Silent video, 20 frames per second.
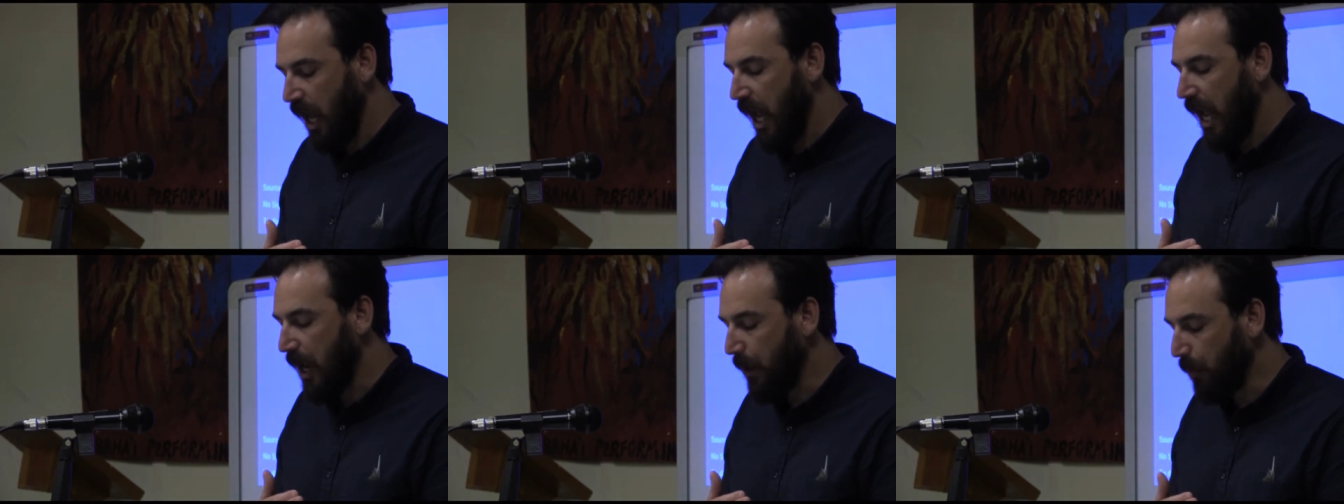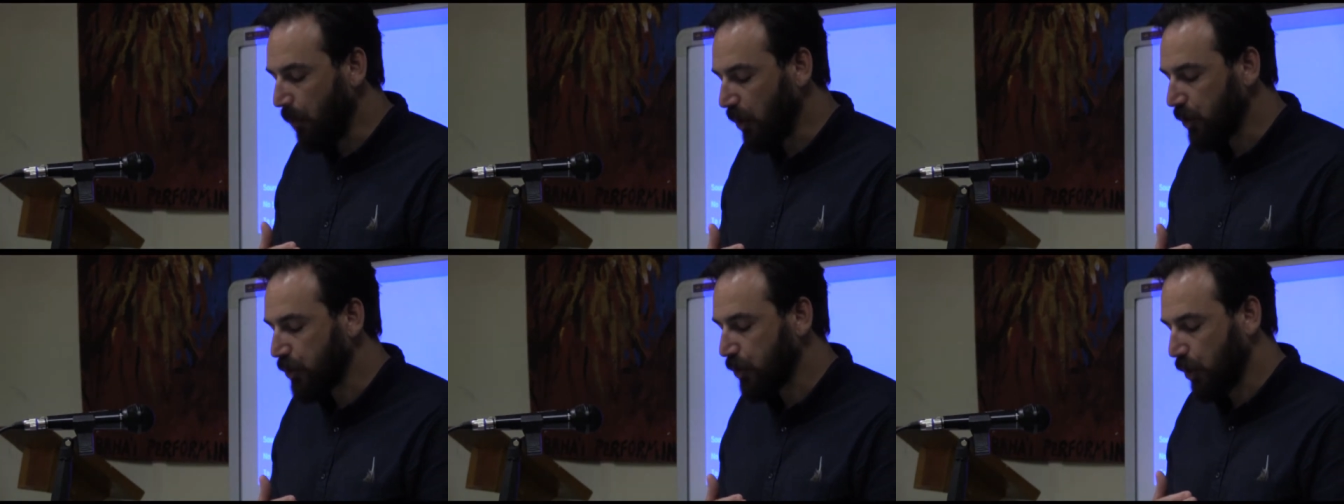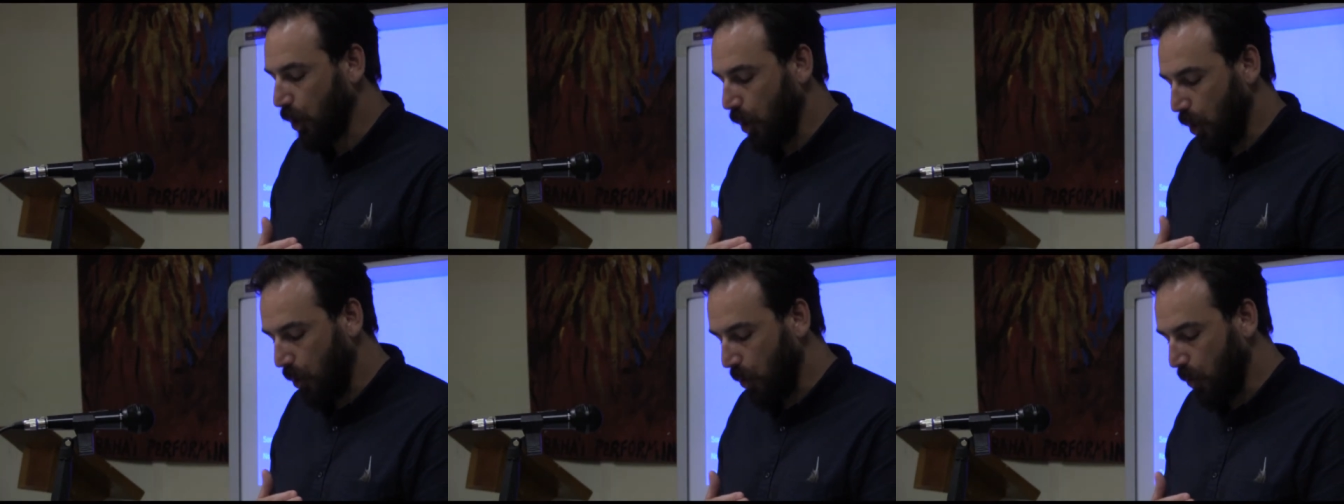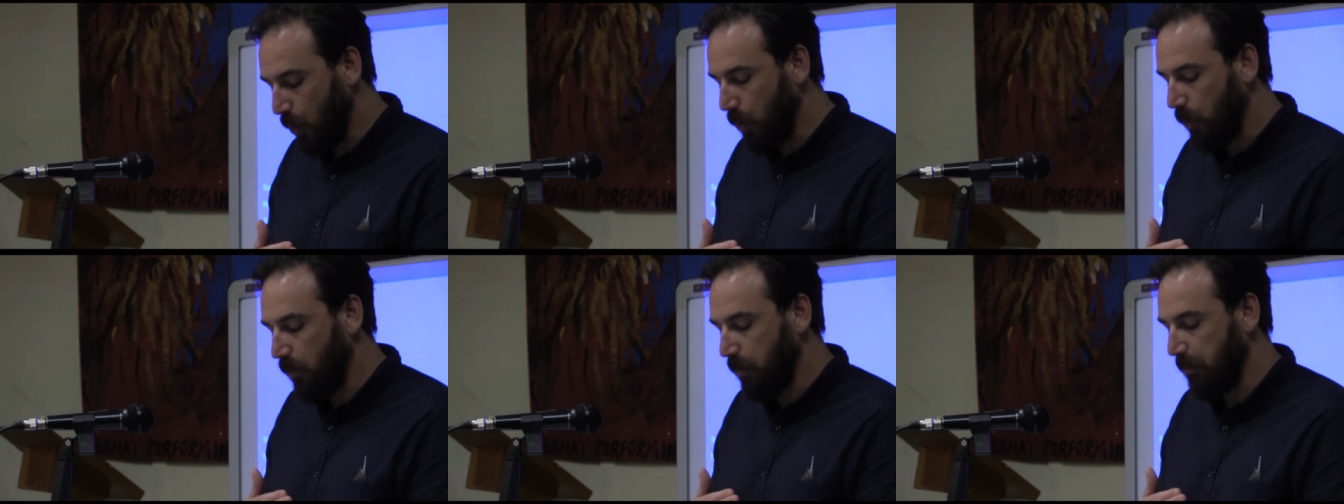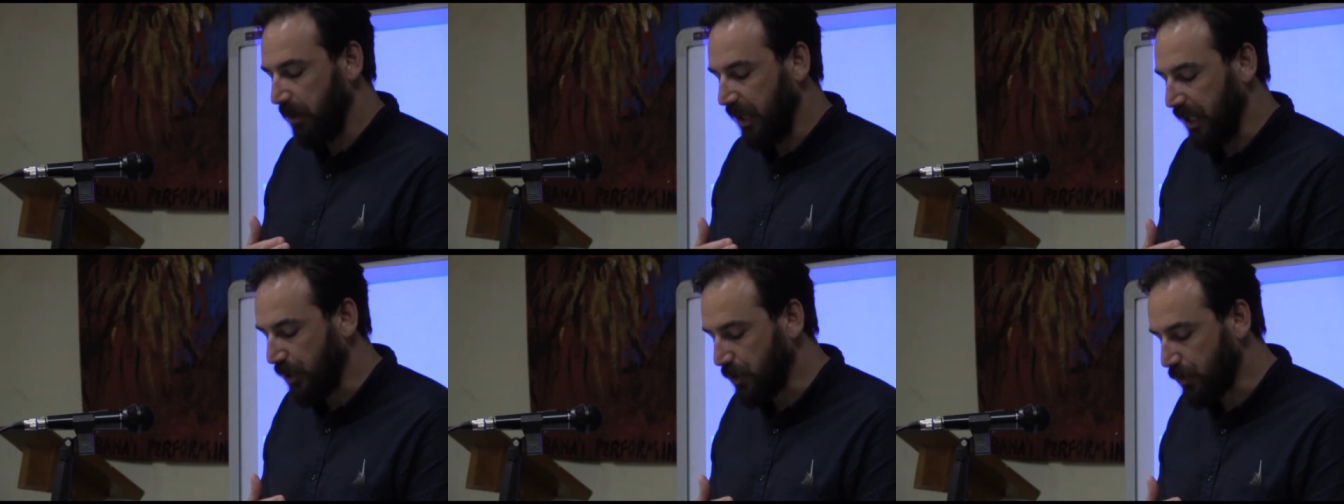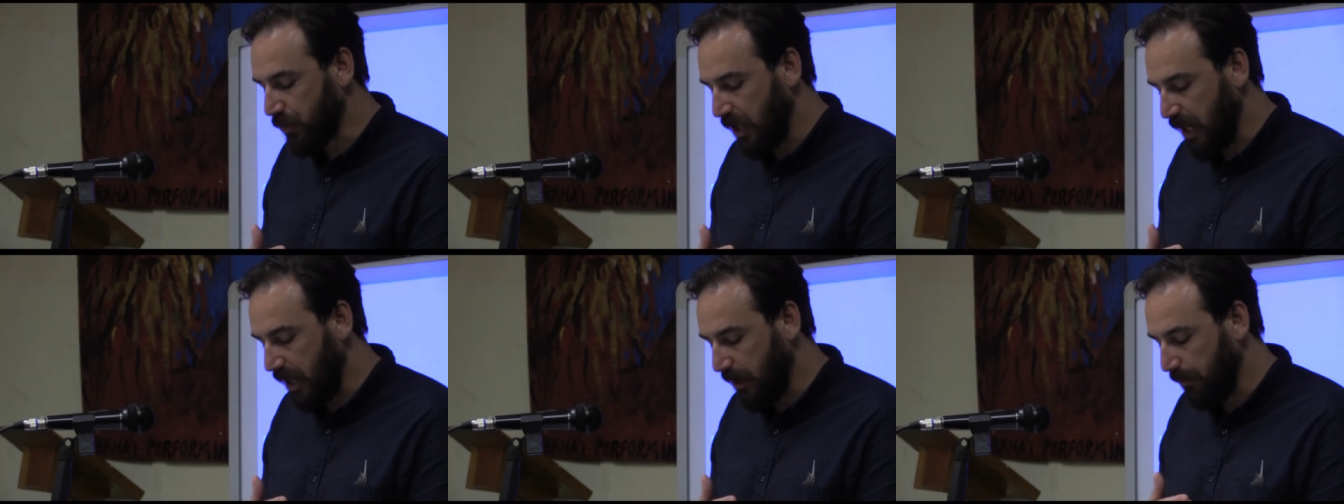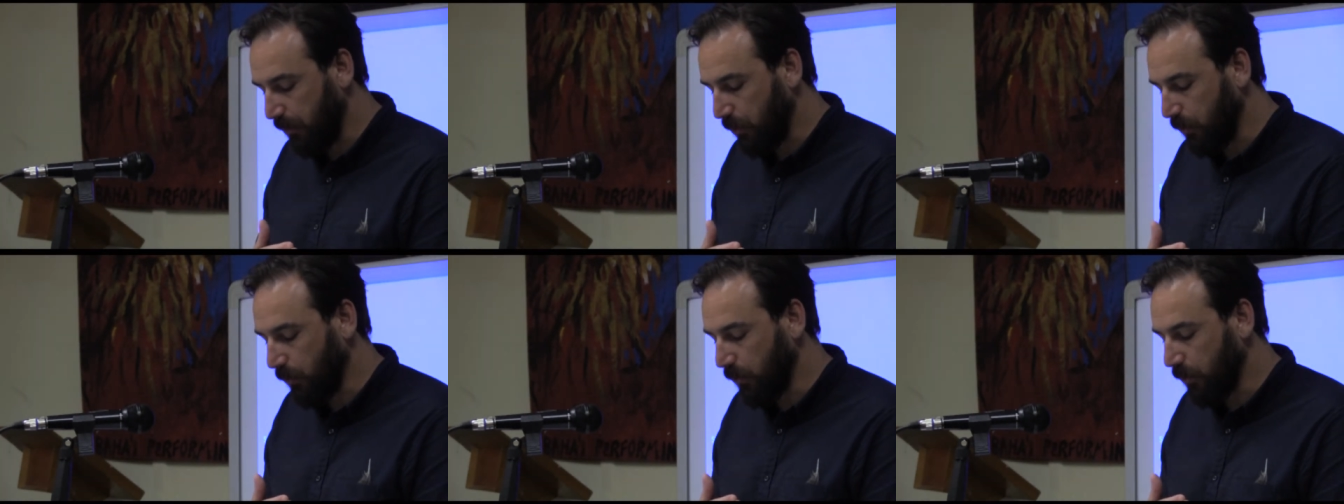He watched a home being
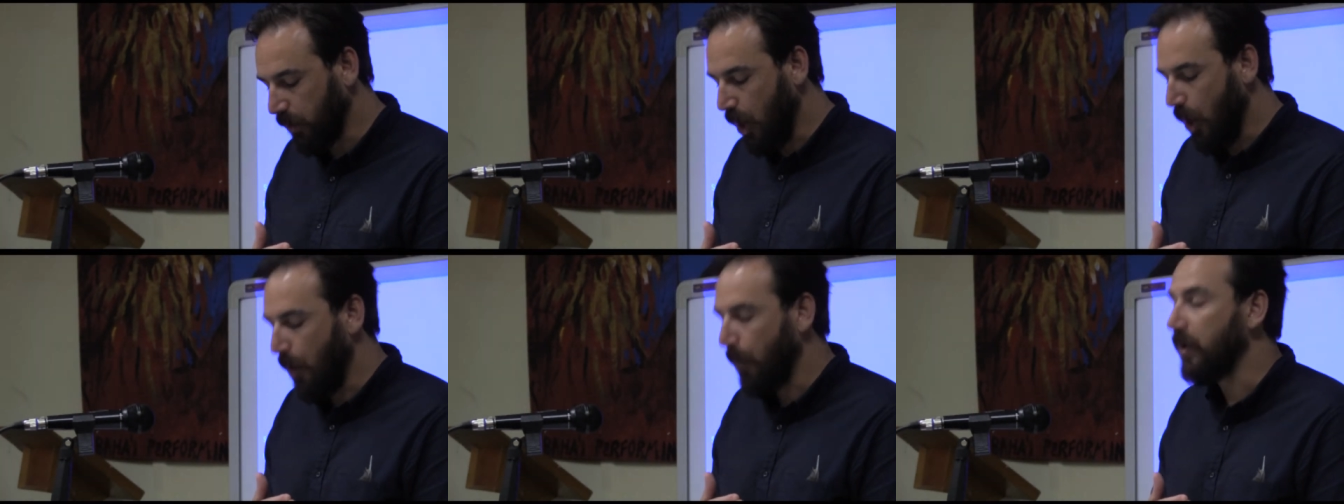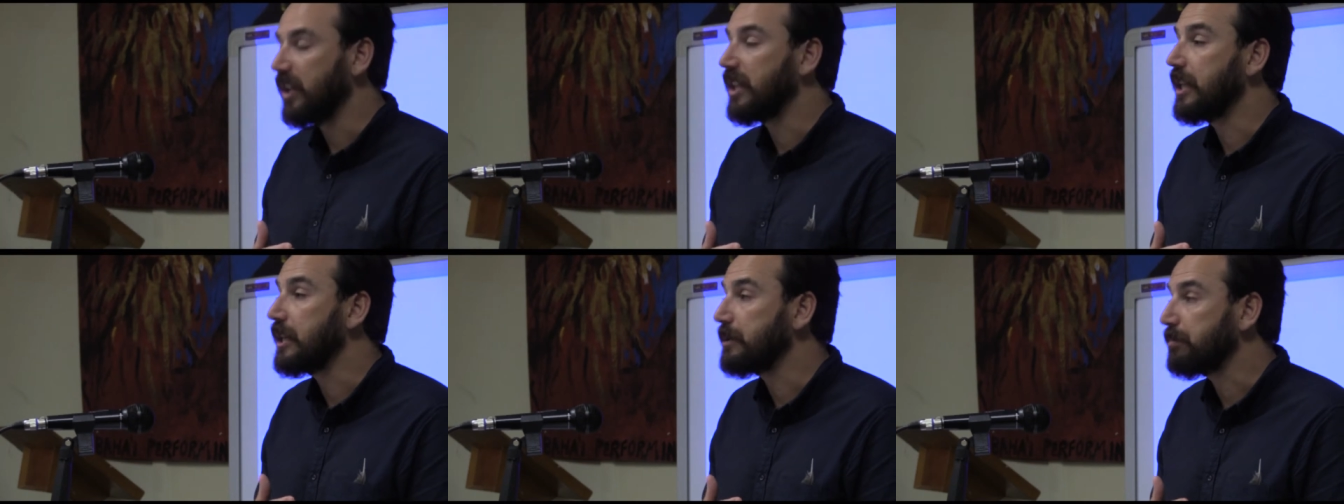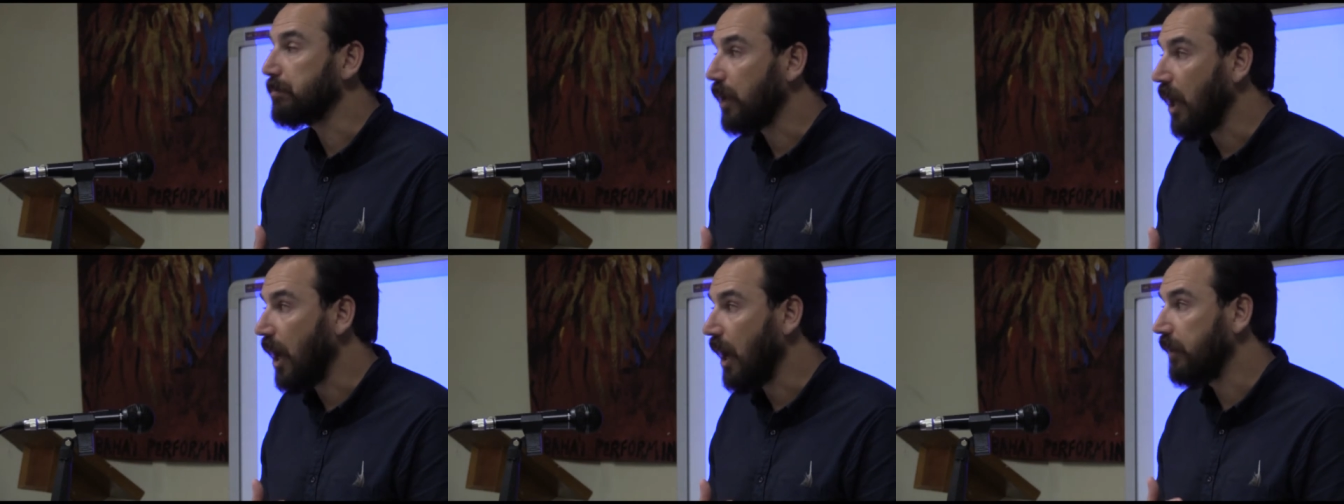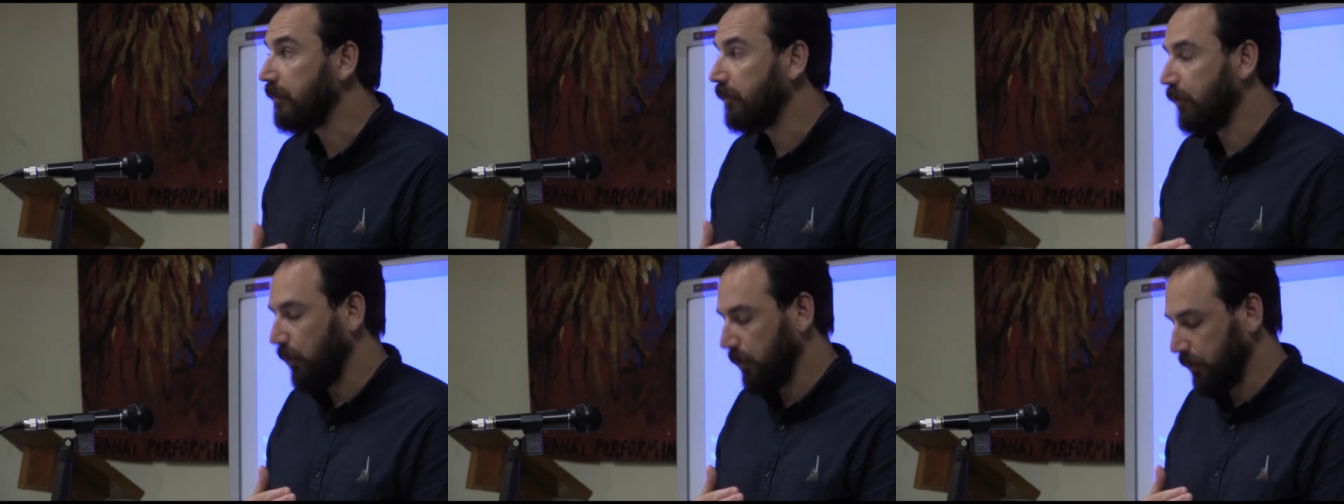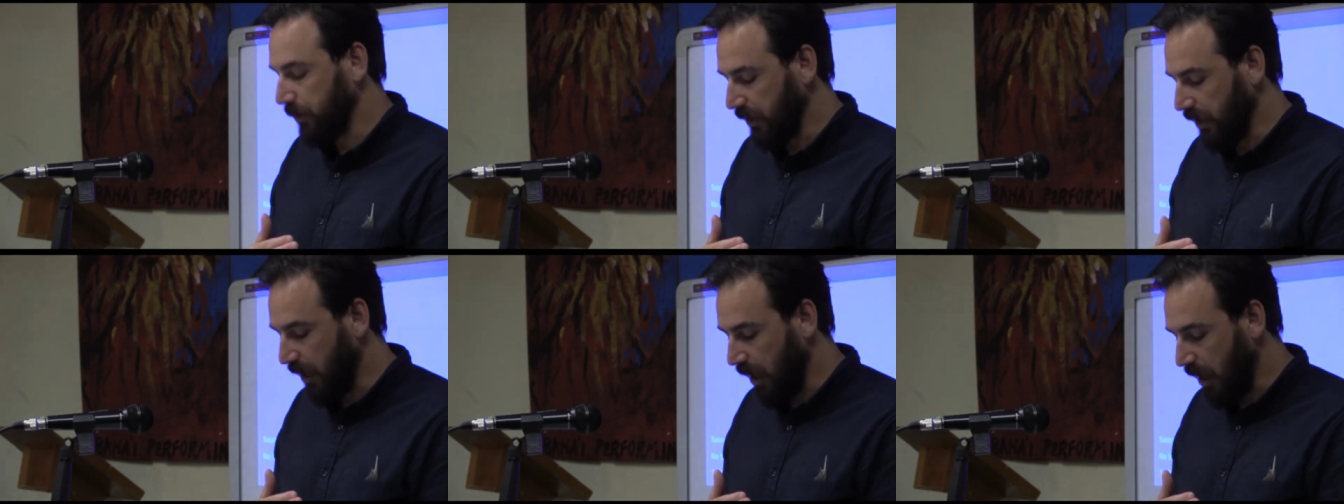trampled with his blindfolded